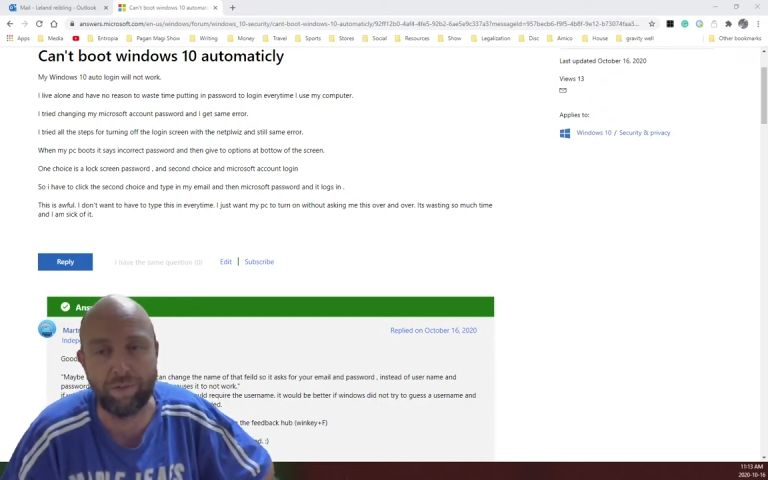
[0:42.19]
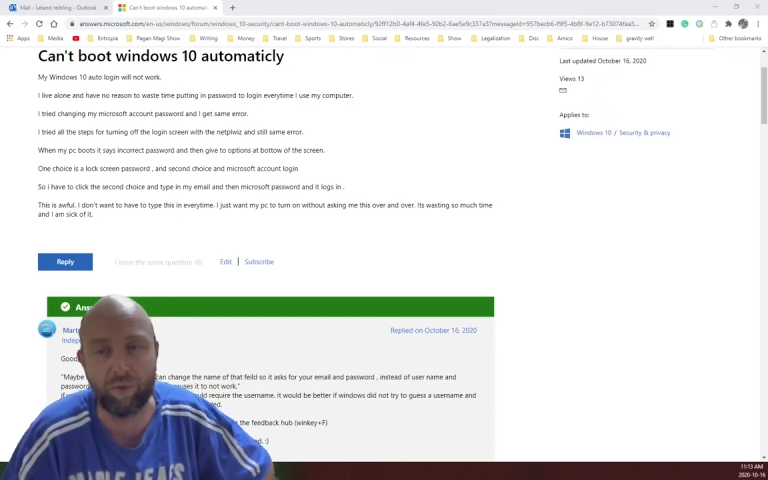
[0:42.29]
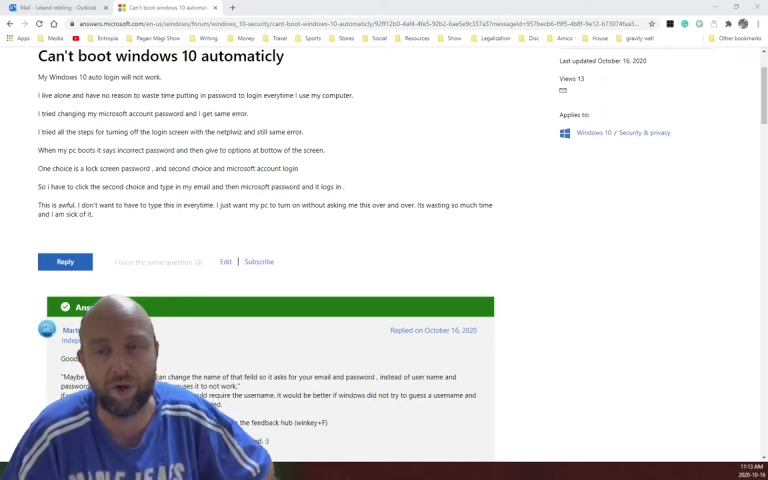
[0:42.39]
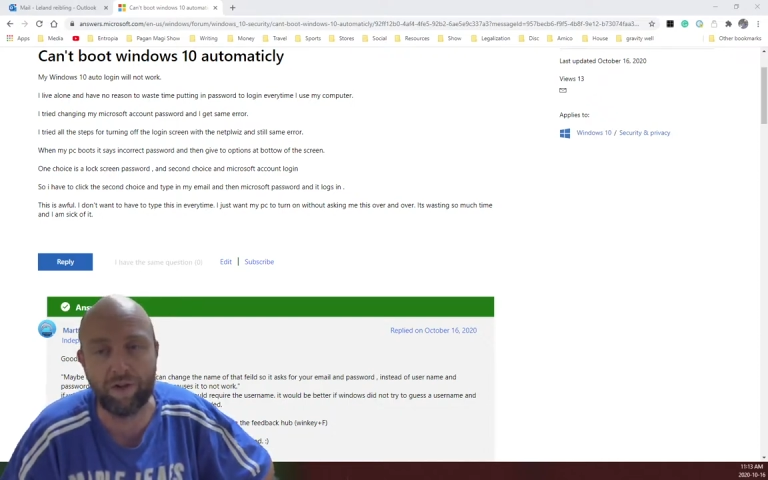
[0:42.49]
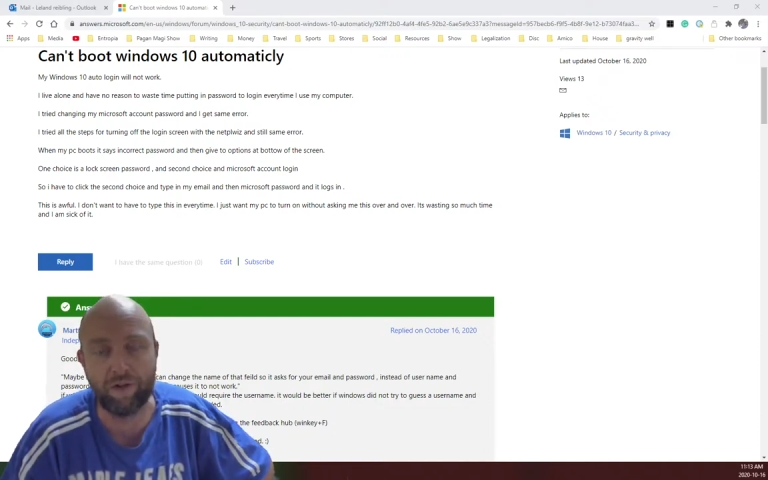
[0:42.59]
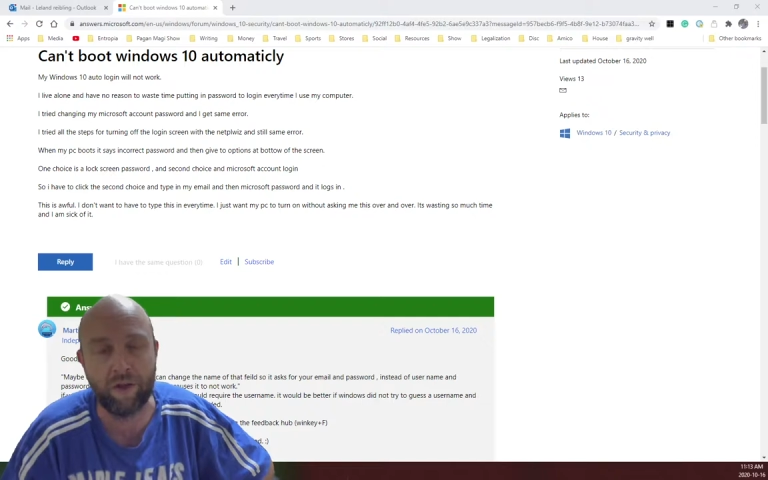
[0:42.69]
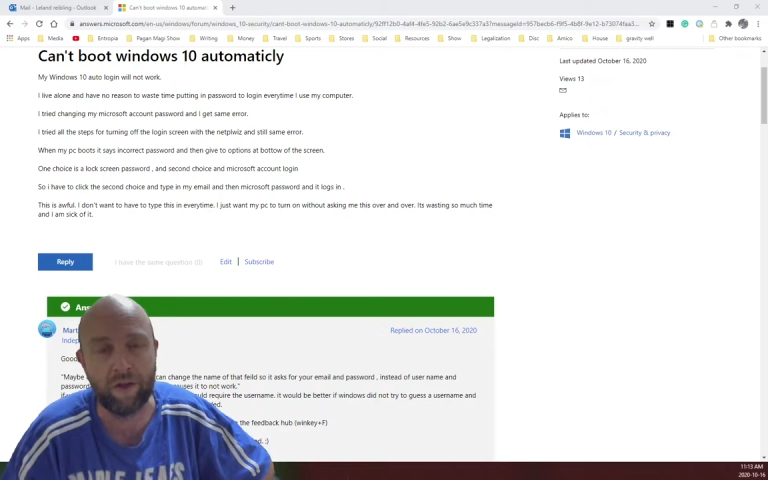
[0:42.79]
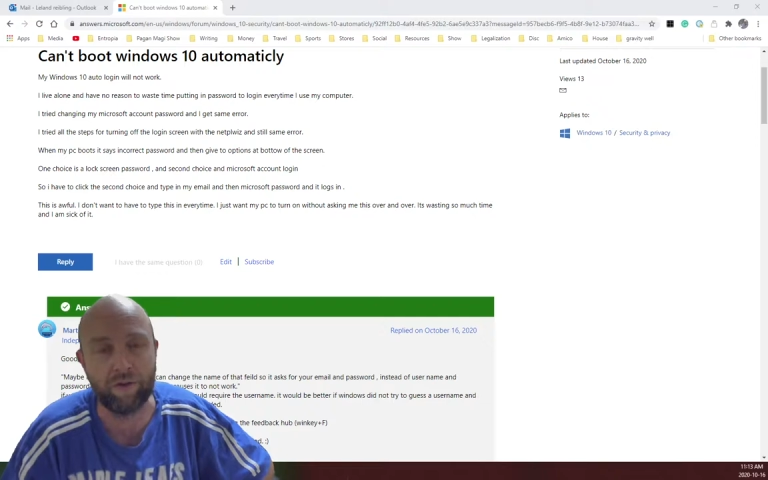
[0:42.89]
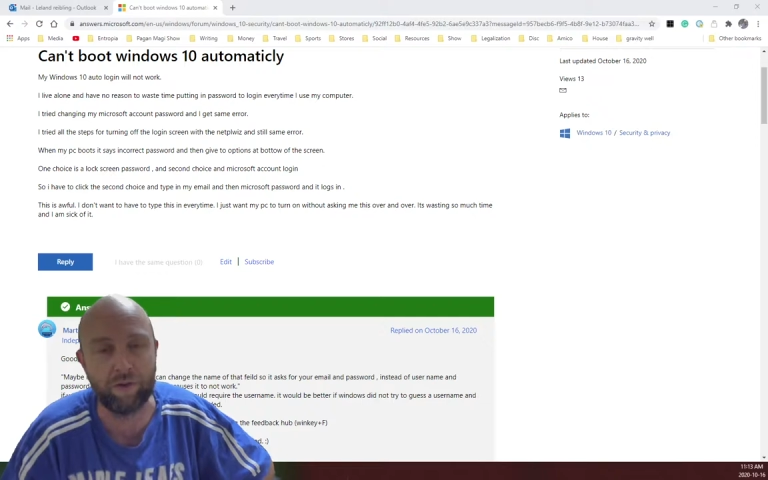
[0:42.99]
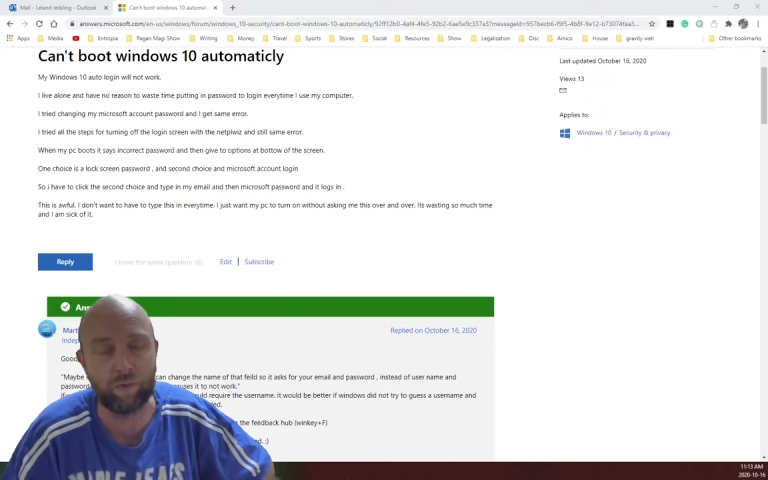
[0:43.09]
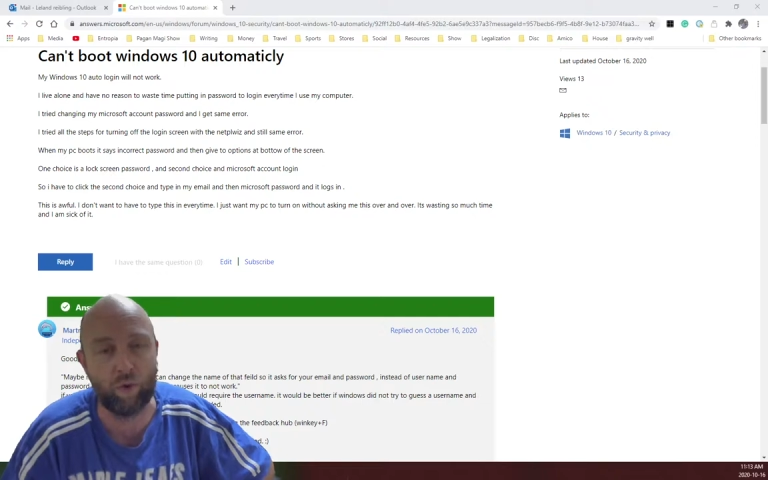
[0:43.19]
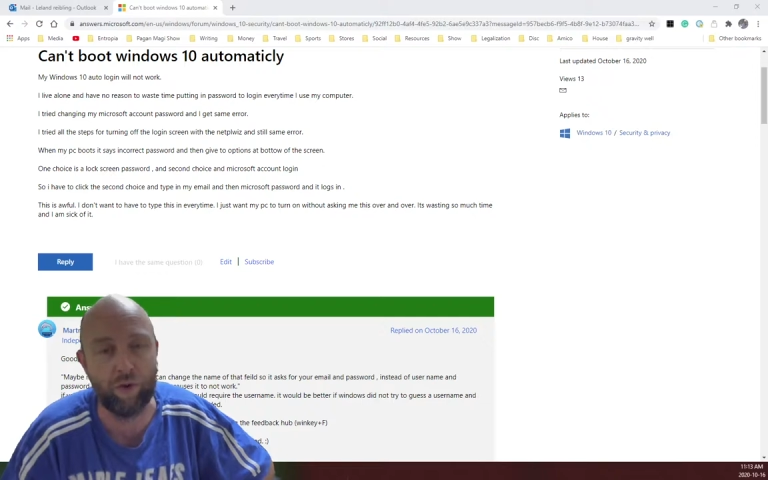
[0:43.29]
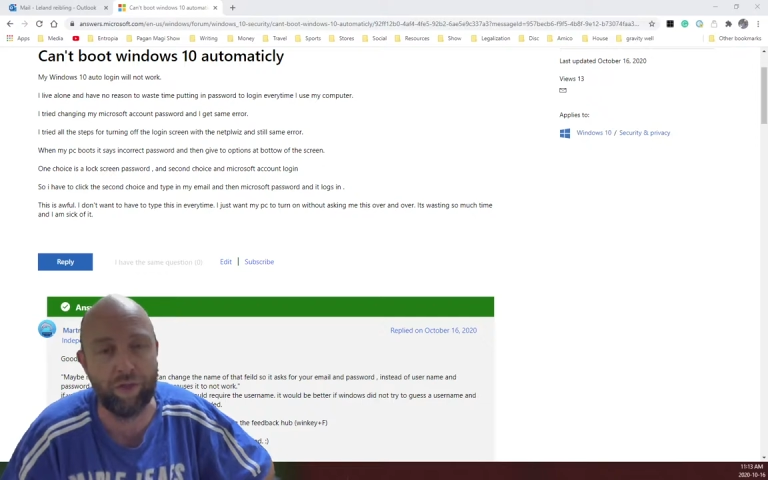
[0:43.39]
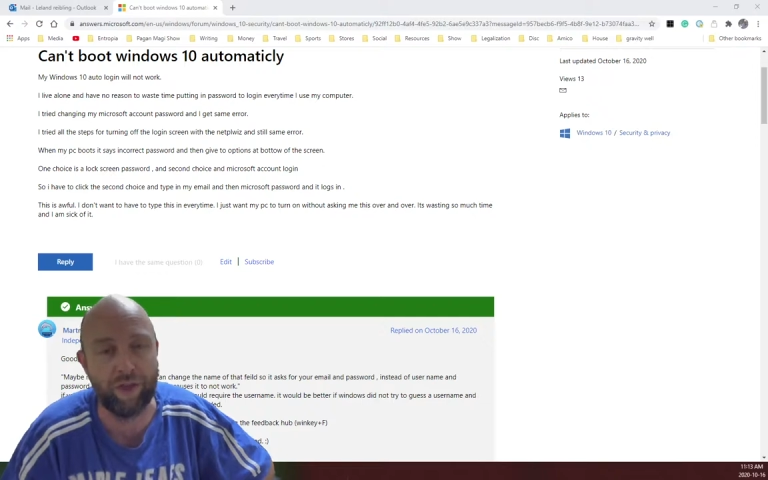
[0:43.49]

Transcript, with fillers: but there's one thing